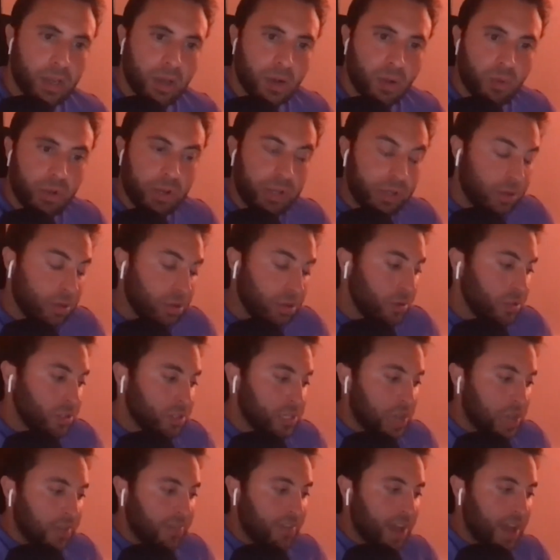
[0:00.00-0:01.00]

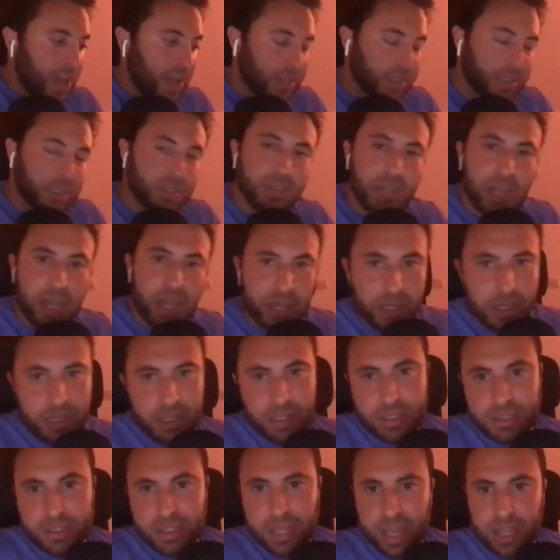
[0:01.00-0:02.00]
SelfHacked is like an
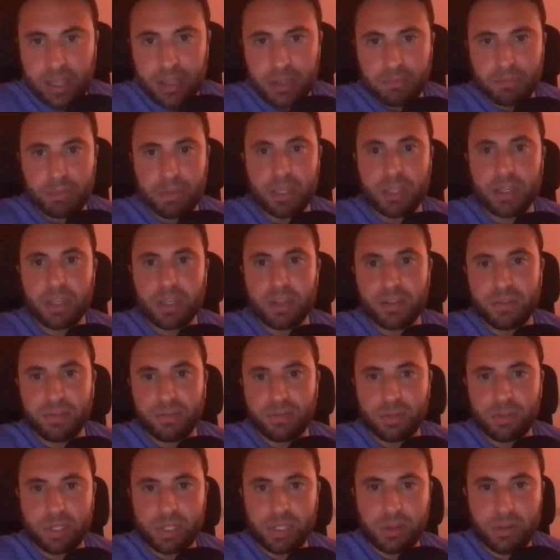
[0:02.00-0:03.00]
encyclopedia of
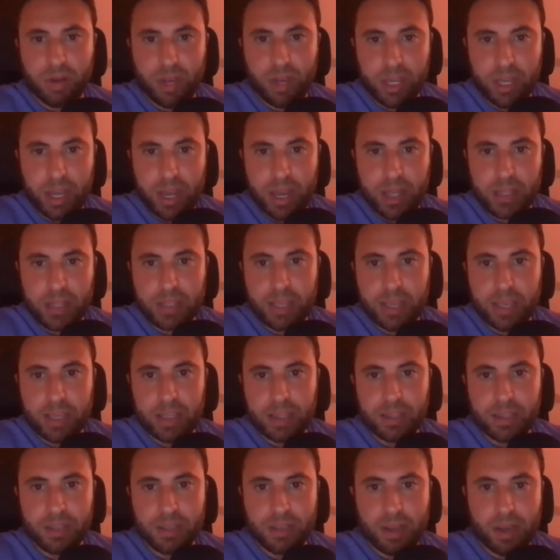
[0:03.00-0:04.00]
really great content